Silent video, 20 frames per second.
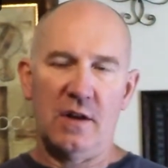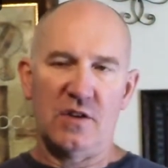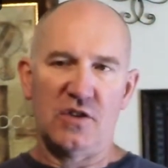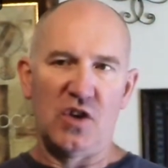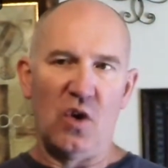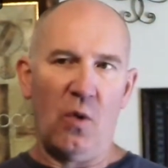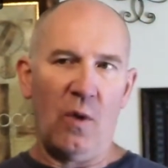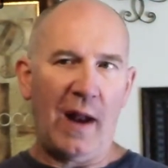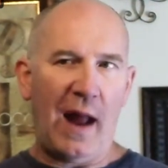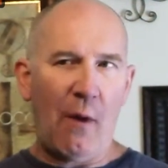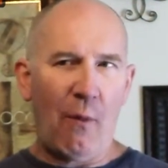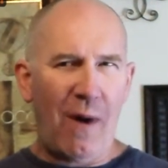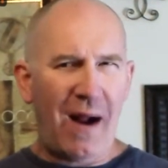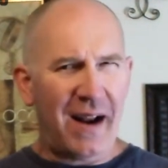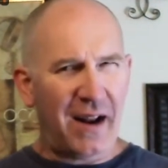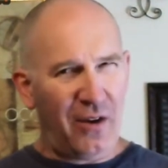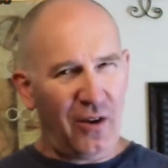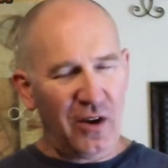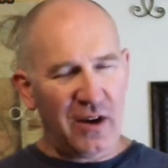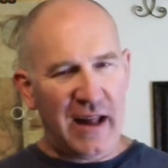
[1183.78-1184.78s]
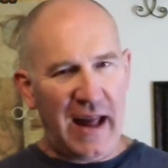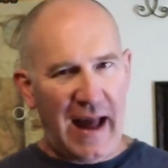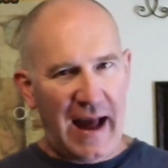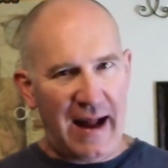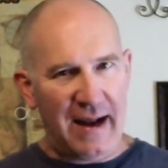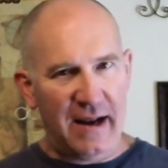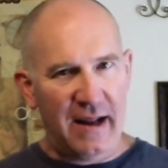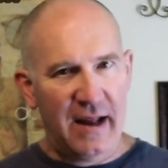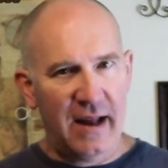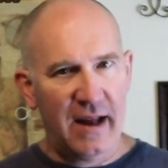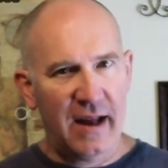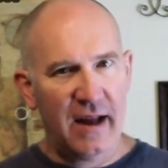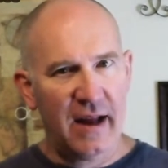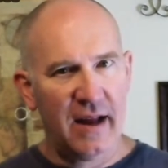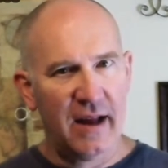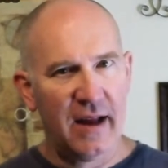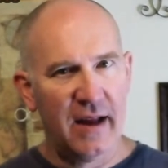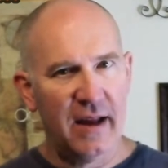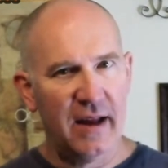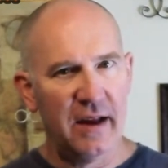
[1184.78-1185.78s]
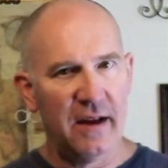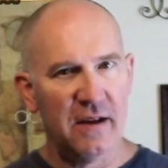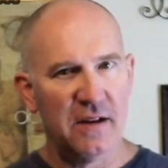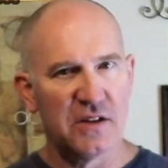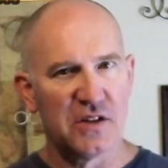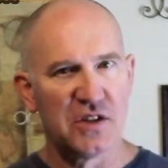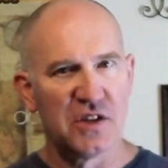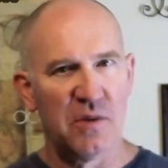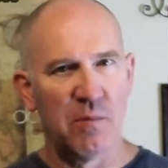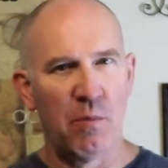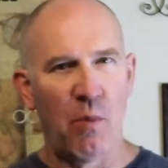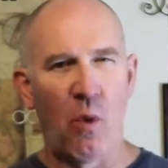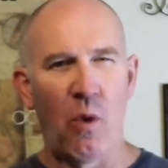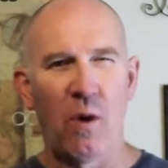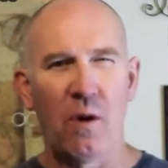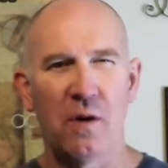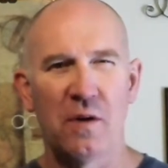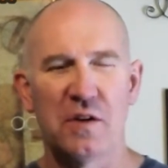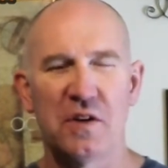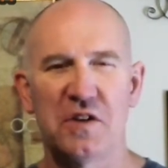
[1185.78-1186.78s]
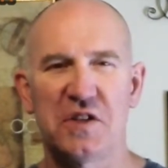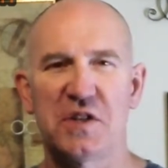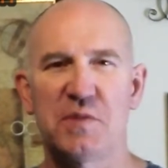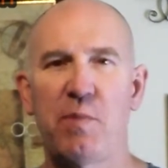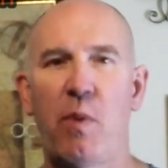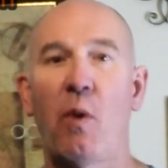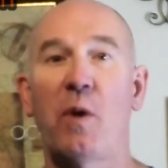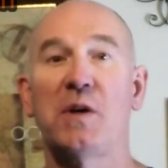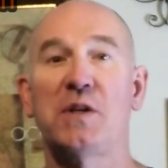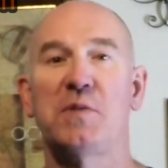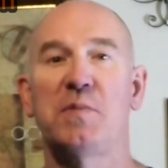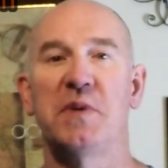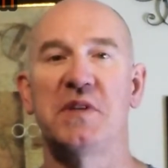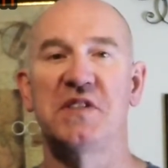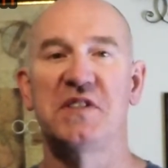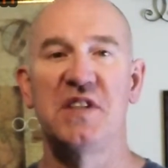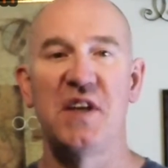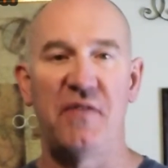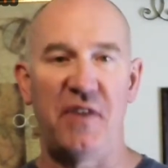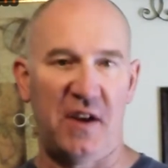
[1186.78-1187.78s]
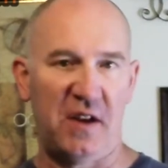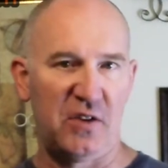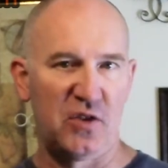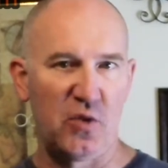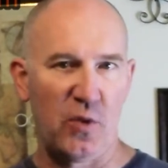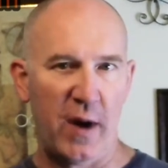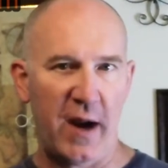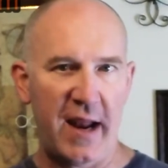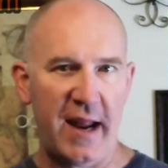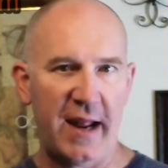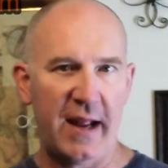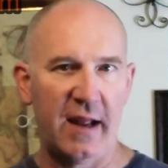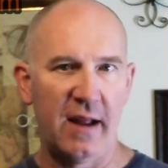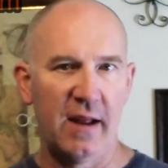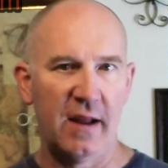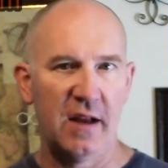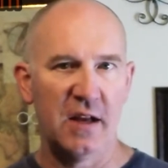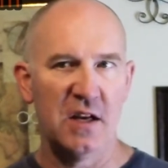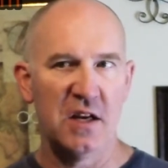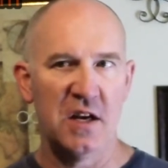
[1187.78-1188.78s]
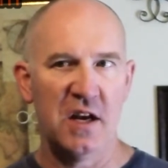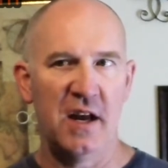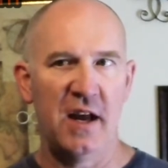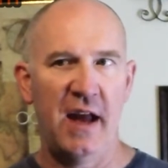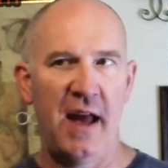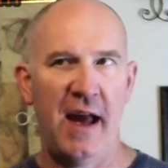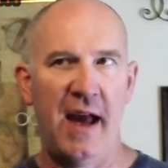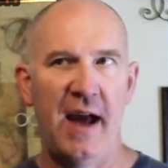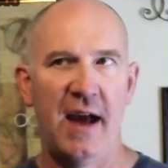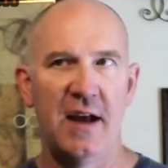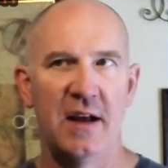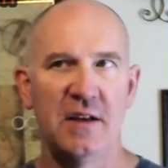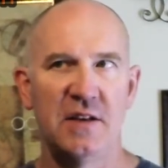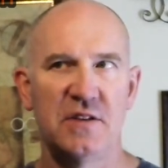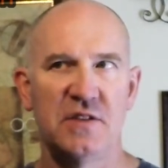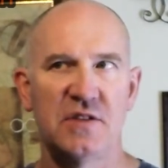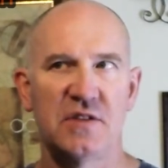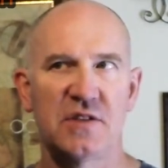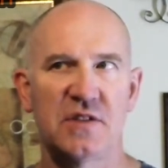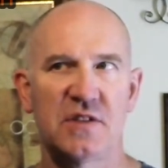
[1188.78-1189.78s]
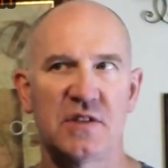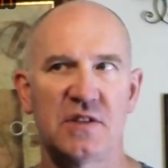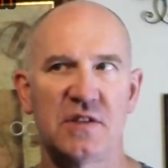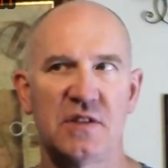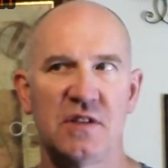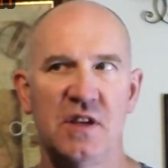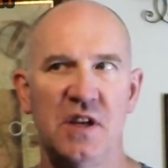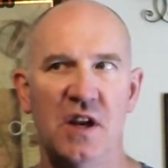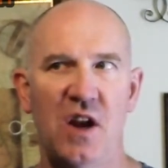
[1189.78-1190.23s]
So what I want to look at is more sport-specific training as